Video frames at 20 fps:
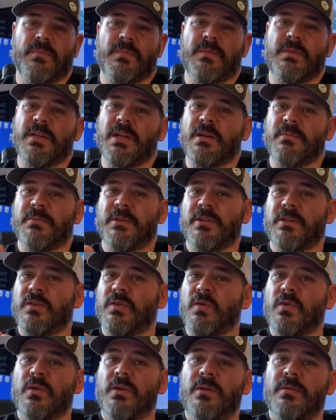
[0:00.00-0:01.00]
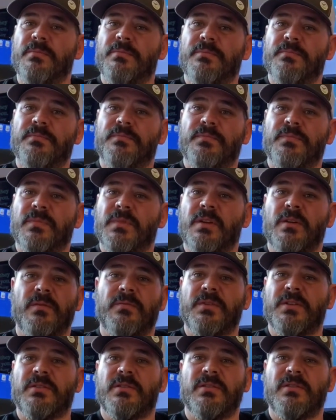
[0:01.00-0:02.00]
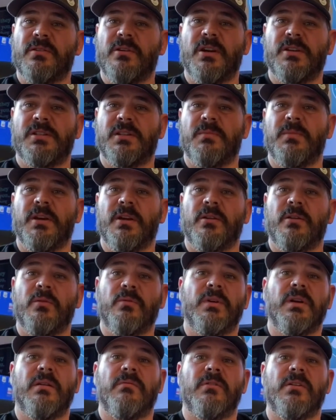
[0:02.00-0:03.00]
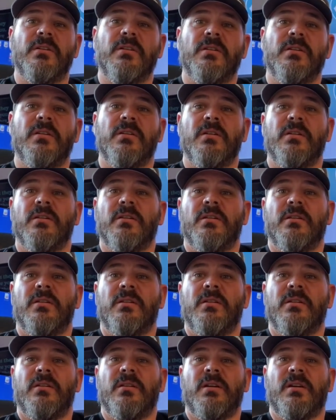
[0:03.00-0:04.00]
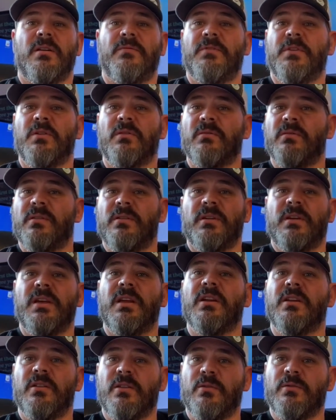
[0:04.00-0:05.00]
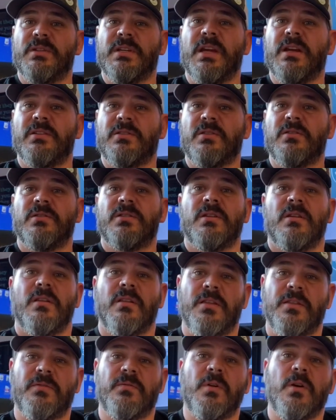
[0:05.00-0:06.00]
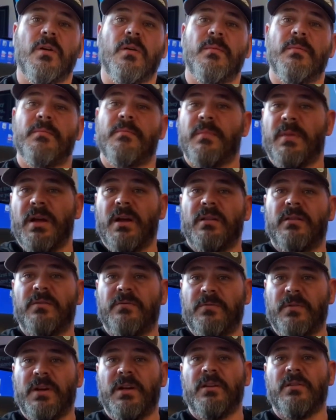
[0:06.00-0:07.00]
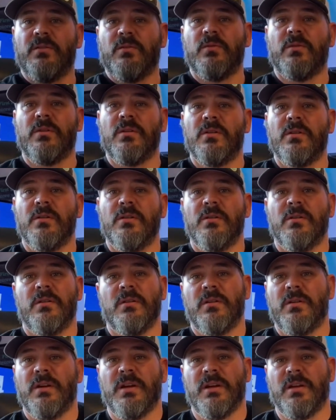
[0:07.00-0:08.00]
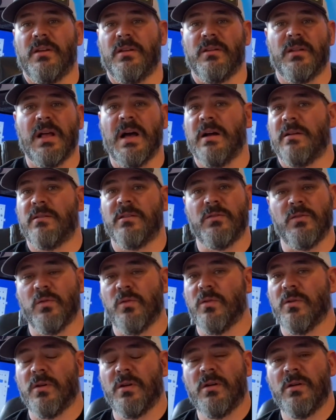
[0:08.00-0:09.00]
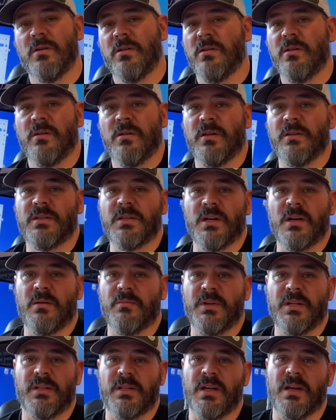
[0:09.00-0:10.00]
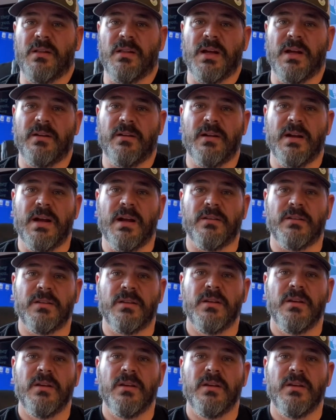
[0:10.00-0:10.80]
take him to the door. If this is your estimator or whatever. If you don't get any of those answers, throw them out the frickin' door and lock the door and tell them get the hell out of your house.